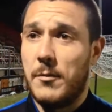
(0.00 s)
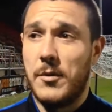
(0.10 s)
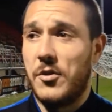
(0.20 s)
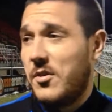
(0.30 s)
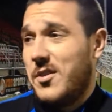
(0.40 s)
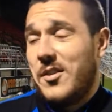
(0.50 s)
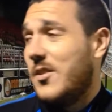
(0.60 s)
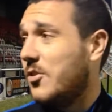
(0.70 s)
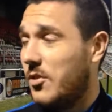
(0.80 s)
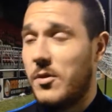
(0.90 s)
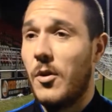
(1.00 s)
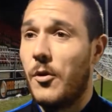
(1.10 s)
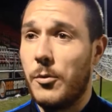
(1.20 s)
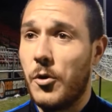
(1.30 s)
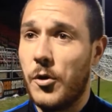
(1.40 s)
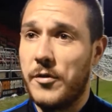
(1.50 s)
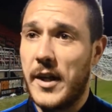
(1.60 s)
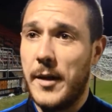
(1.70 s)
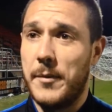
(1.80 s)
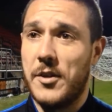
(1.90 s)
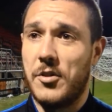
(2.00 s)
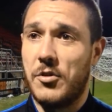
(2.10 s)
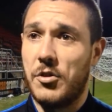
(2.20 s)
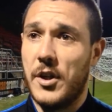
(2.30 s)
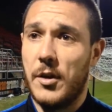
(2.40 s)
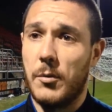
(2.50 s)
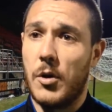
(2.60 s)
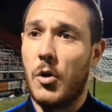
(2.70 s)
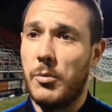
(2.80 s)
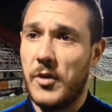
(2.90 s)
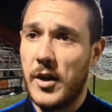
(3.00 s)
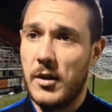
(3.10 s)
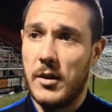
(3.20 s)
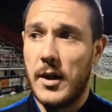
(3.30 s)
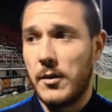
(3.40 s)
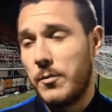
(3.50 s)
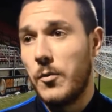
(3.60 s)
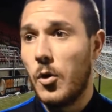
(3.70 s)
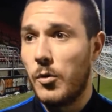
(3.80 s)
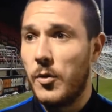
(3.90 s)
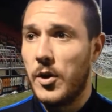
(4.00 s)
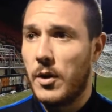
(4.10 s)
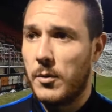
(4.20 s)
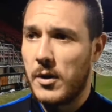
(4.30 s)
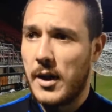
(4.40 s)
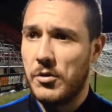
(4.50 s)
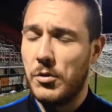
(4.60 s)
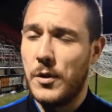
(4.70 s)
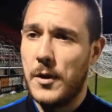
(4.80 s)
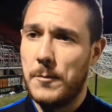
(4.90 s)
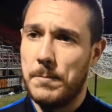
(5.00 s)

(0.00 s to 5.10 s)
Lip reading: It's just all the goal for 90 minutes on Sunday, one cup final, and then hopefully another one next Sunday.